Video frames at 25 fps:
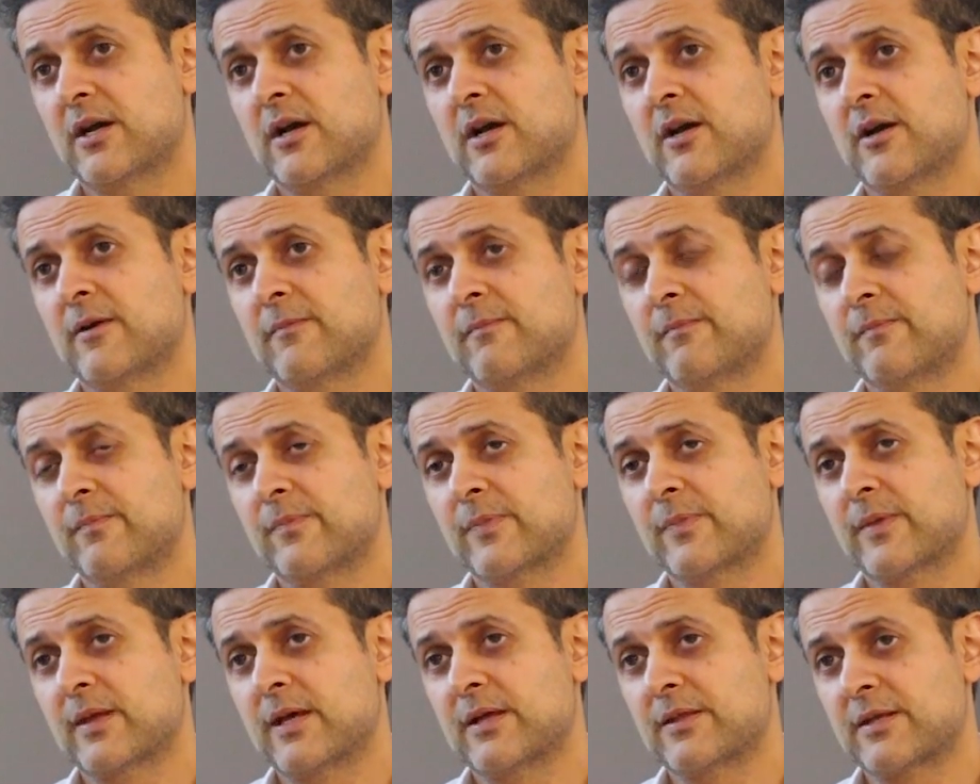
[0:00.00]

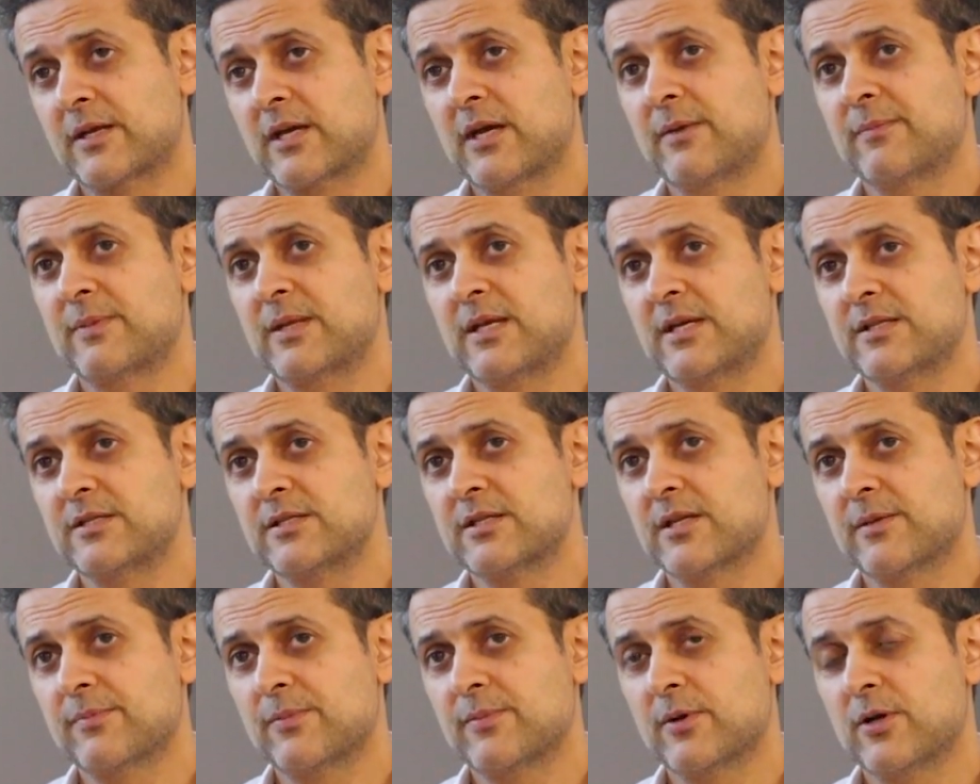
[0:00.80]
And the company
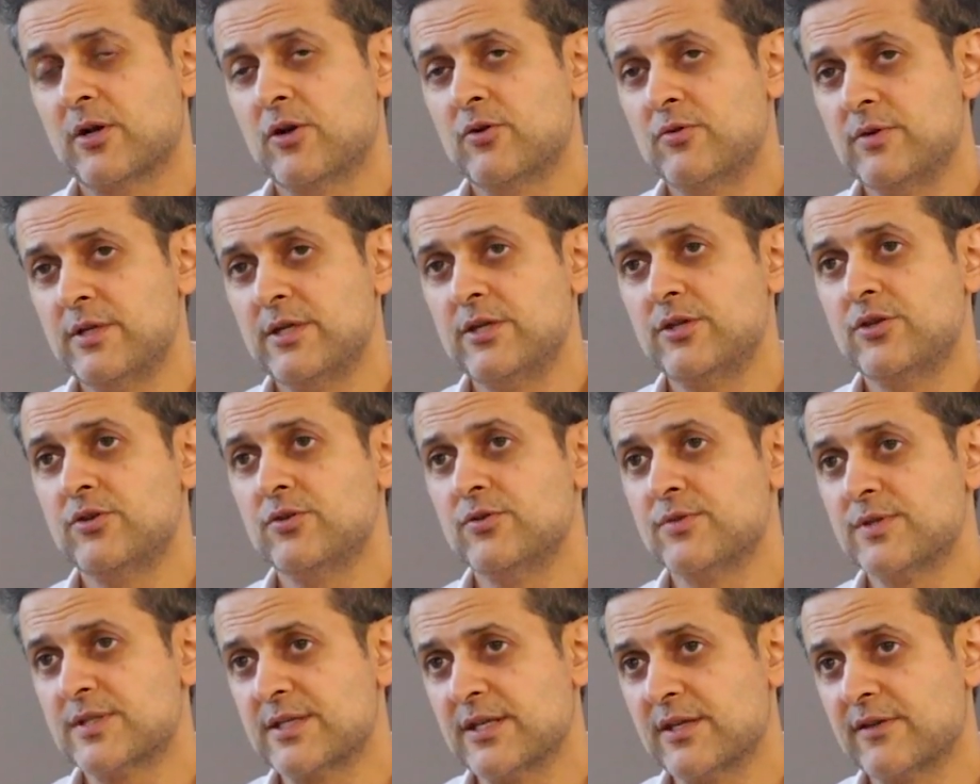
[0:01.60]
ended up only
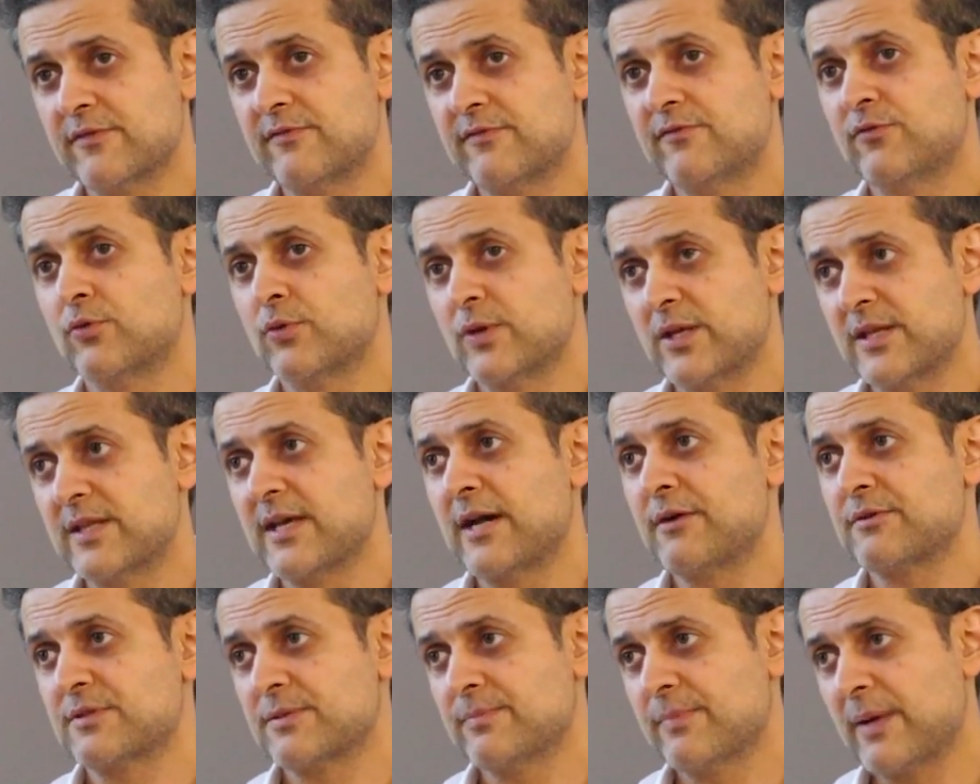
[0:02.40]
using
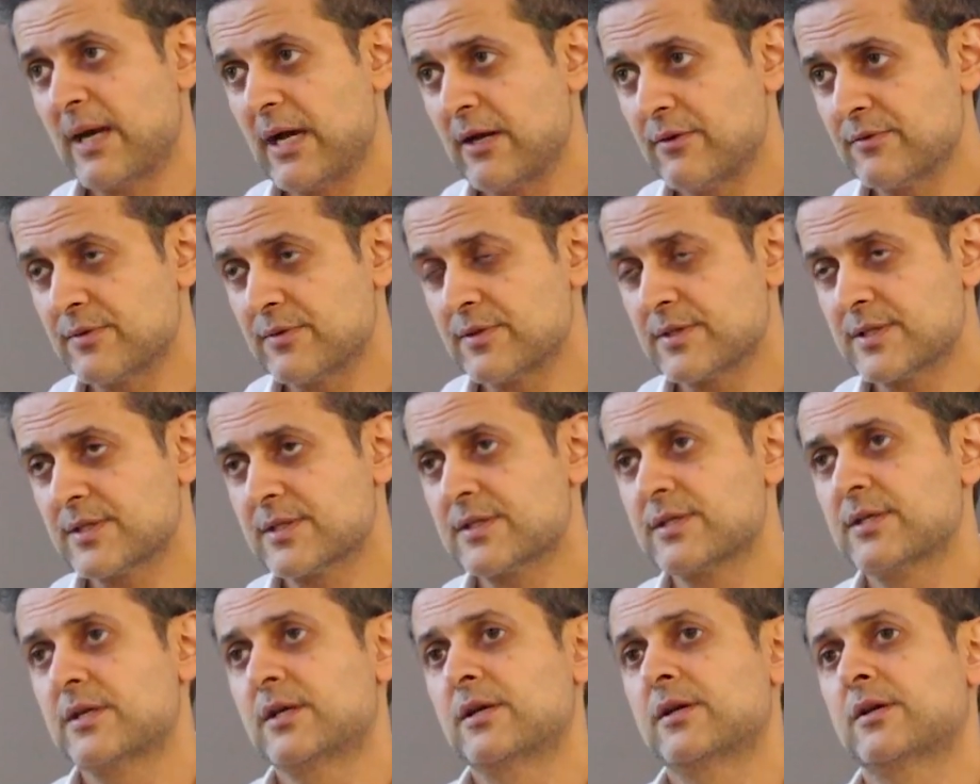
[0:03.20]

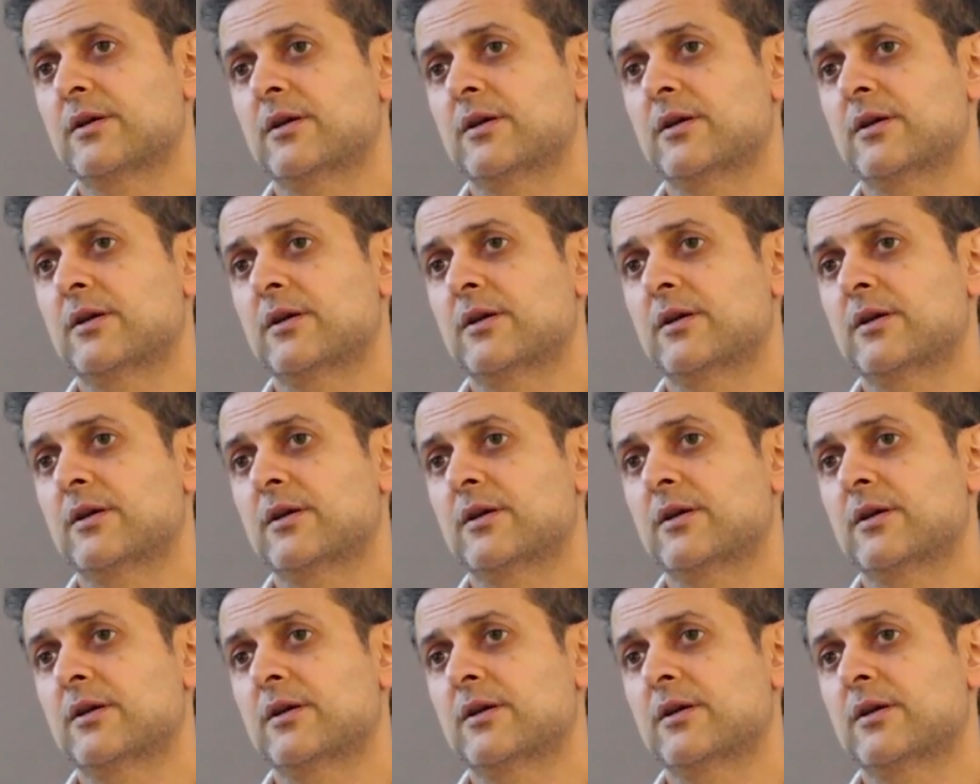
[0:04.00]
£40,000.